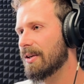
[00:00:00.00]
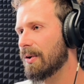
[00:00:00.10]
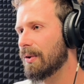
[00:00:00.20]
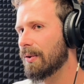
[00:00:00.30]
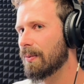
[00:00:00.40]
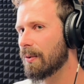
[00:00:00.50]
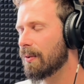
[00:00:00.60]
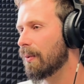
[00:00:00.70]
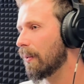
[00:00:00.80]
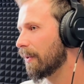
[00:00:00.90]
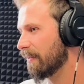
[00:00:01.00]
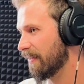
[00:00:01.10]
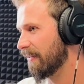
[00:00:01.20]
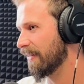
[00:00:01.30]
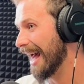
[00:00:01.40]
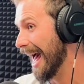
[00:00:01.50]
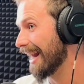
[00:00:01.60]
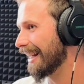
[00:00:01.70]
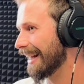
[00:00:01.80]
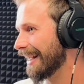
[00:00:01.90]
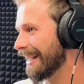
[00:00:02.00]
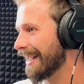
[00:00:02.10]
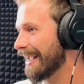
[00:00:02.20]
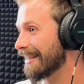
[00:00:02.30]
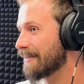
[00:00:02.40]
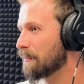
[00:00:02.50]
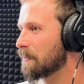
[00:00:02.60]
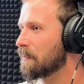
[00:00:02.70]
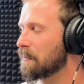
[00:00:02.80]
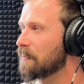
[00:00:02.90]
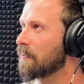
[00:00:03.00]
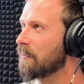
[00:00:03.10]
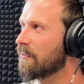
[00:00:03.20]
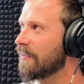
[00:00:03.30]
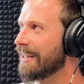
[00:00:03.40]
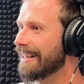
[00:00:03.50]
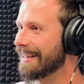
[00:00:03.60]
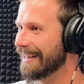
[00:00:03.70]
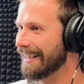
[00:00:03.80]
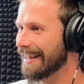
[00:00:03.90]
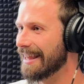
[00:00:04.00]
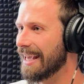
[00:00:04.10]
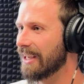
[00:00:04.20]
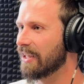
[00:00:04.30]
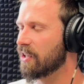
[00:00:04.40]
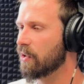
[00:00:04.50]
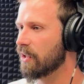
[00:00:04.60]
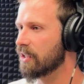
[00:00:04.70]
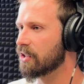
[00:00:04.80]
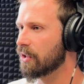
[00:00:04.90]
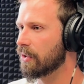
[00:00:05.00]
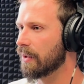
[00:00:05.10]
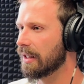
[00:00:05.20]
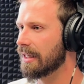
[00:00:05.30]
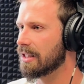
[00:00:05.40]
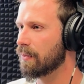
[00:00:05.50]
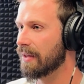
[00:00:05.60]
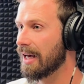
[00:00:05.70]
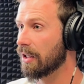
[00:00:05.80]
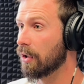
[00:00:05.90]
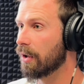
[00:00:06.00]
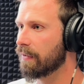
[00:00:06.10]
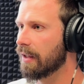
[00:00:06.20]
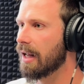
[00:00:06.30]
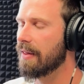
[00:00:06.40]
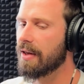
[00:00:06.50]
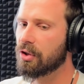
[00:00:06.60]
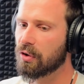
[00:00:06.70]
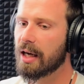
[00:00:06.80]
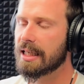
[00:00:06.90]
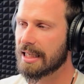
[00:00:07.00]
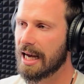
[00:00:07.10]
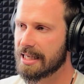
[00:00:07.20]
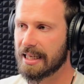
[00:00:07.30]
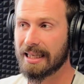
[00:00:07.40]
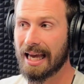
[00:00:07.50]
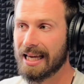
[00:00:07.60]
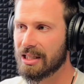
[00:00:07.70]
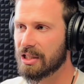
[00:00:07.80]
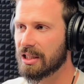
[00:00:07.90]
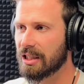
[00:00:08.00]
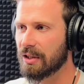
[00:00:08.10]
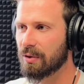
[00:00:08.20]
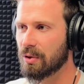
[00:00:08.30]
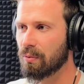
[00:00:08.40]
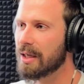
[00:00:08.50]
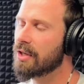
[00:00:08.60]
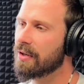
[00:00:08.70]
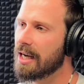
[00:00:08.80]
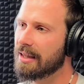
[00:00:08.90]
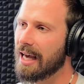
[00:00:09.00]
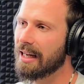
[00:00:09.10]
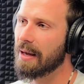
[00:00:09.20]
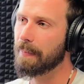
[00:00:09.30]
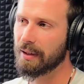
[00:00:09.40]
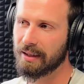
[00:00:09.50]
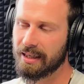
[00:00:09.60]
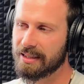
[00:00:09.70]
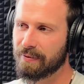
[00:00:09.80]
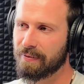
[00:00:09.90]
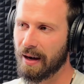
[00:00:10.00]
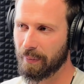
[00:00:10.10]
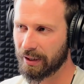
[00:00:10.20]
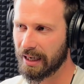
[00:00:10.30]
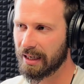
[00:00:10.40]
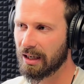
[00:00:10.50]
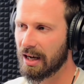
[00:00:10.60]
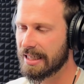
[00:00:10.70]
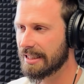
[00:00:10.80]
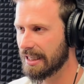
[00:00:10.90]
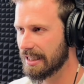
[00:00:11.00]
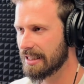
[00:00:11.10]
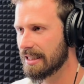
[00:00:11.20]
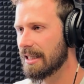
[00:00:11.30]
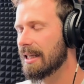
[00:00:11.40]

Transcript: so through all of that, it's pretty clear that they couldn't do, at least without a lot of it. And they're trying as hard as they can to recreate that ability to fabricate ICs.